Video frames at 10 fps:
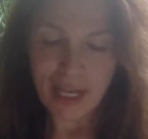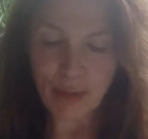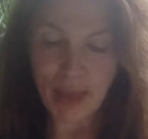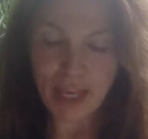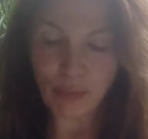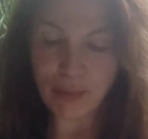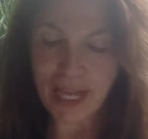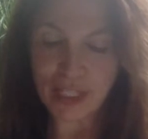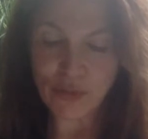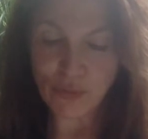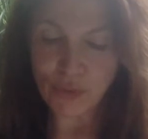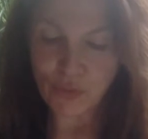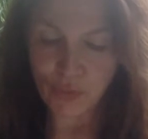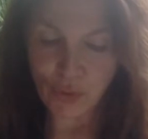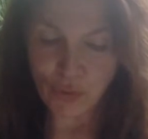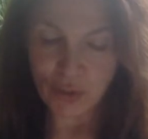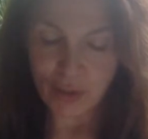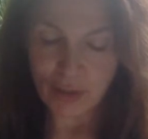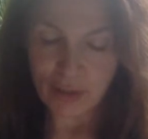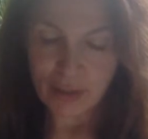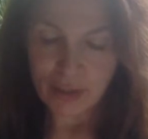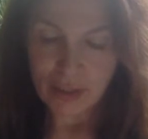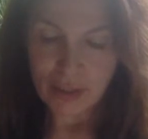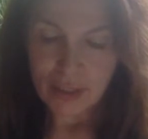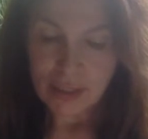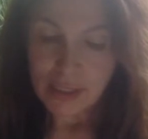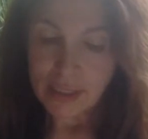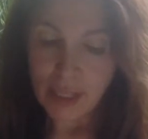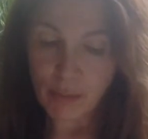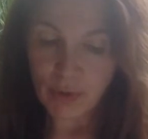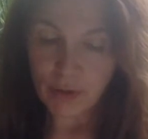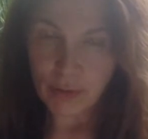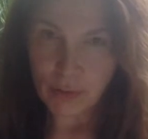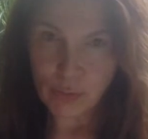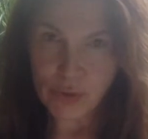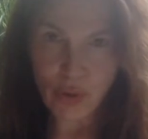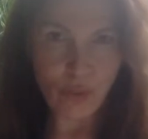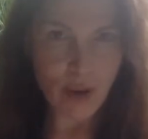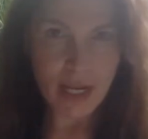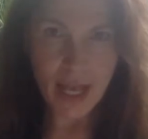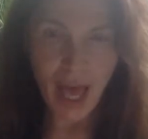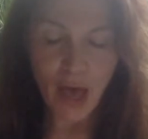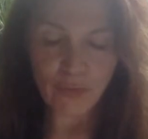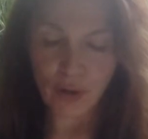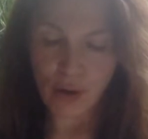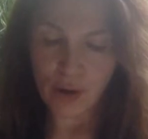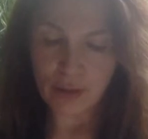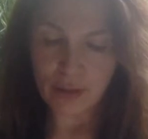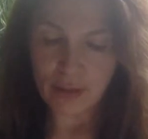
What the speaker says: and making plans for his future. Summer was already half gone.